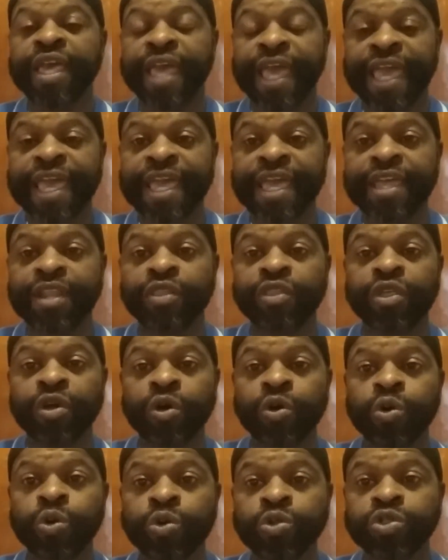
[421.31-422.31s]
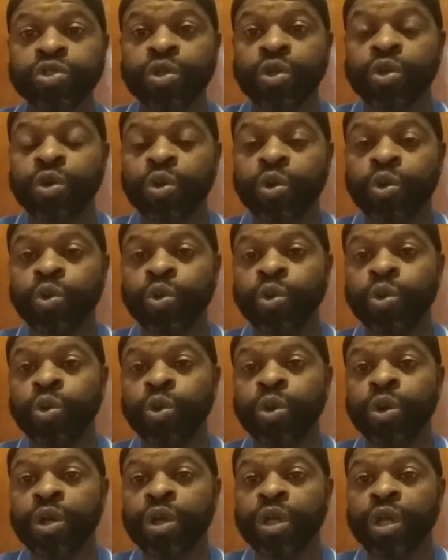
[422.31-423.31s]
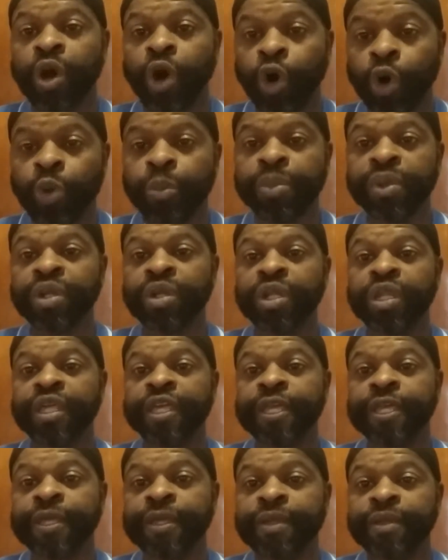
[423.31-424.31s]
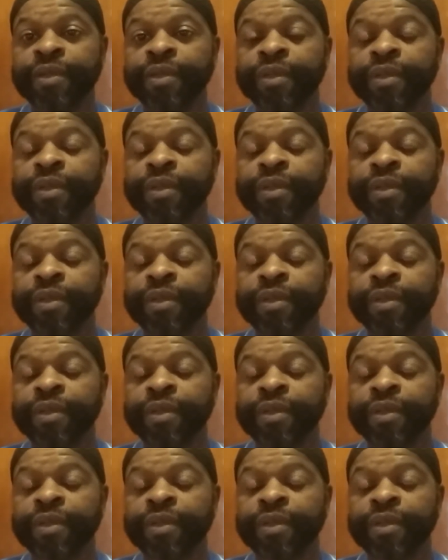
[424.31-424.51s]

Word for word: and those who openly